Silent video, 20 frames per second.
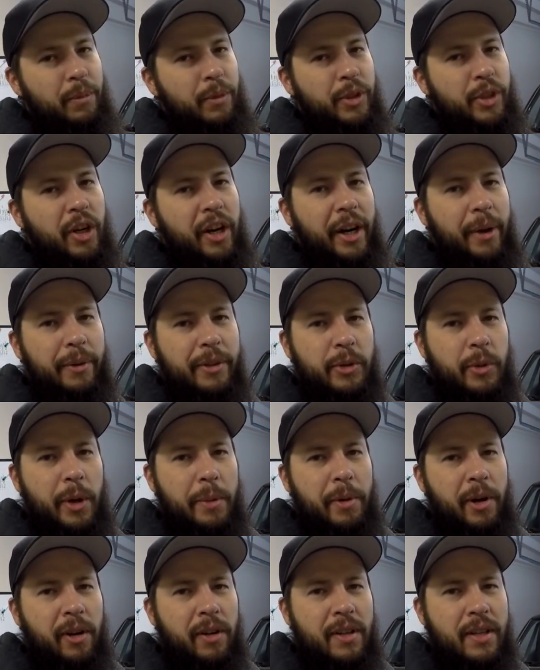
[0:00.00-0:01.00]
we'll start out with the
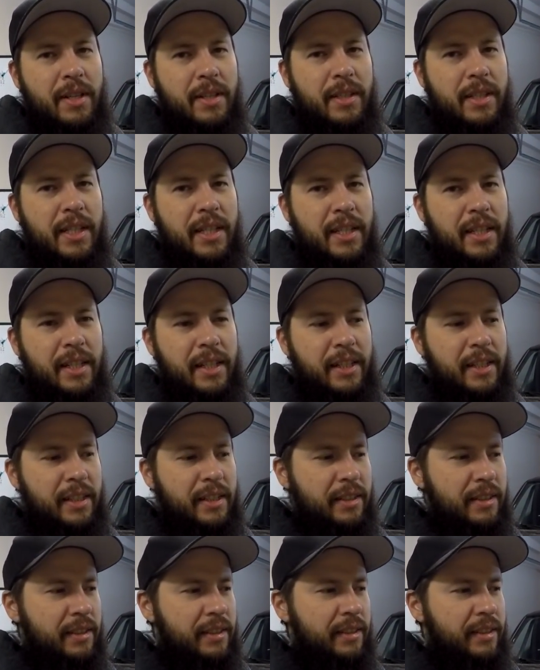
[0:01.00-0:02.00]
sway bar, see
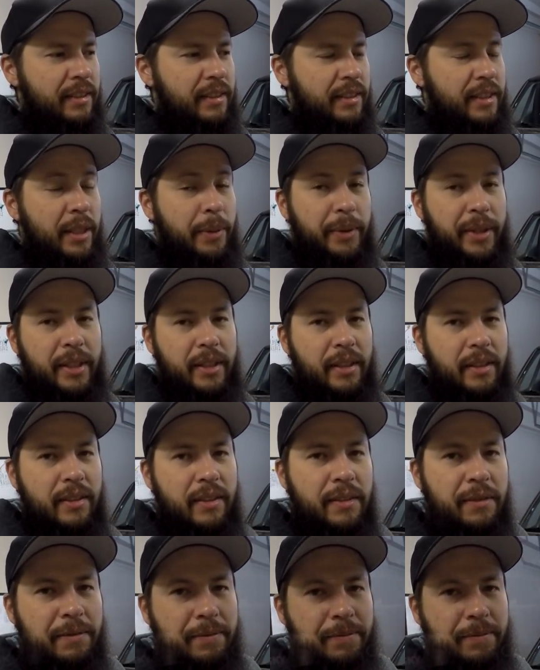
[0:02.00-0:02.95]
what that does.